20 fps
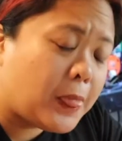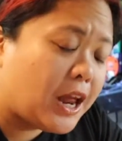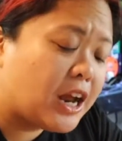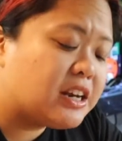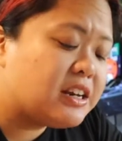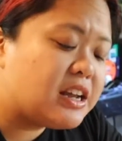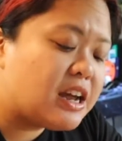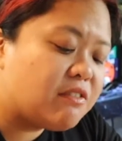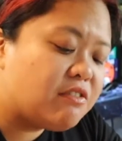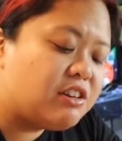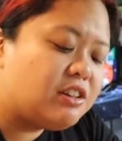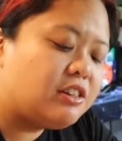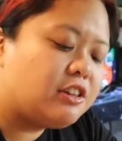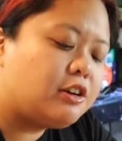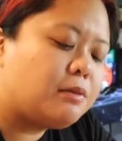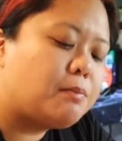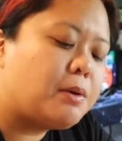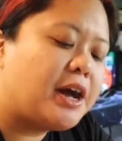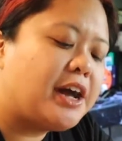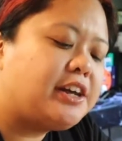and every
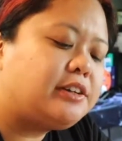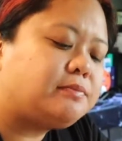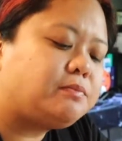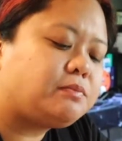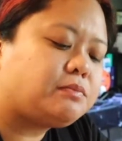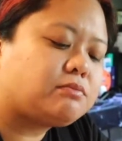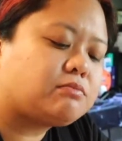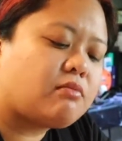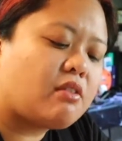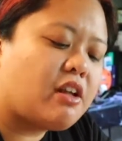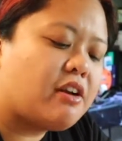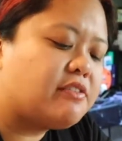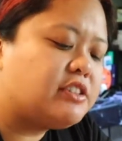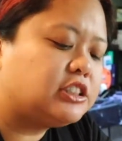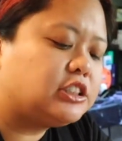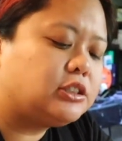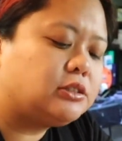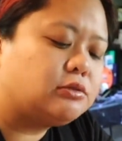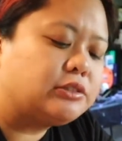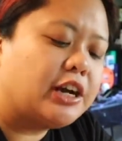little bite of
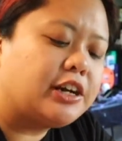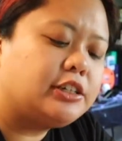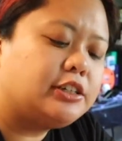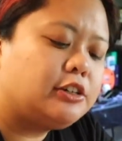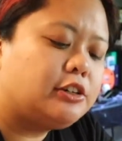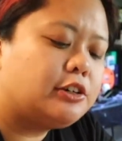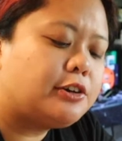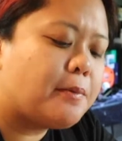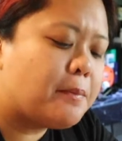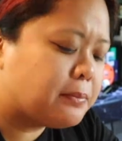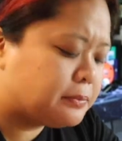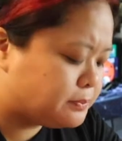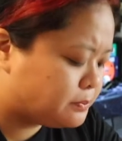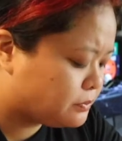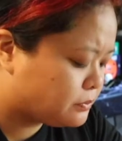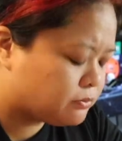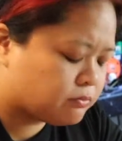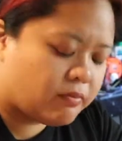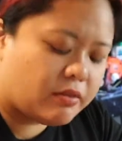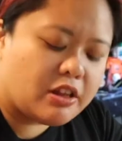this rice noodle,
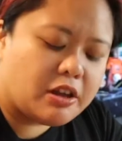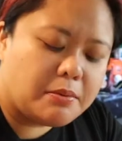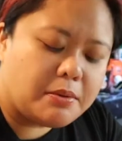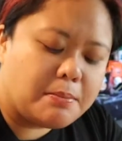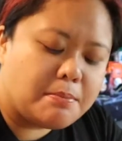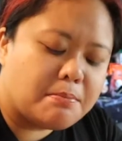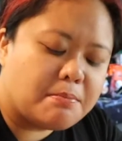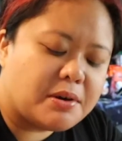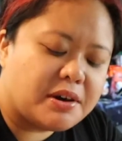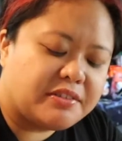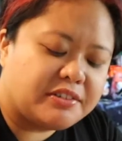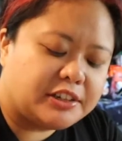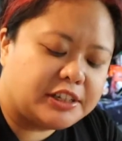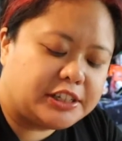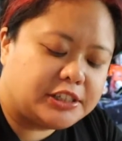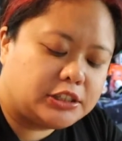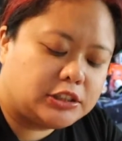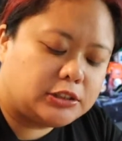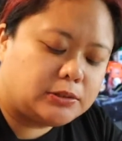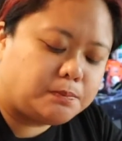that'd be
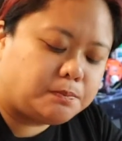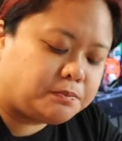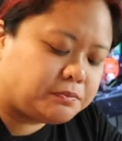marvelous.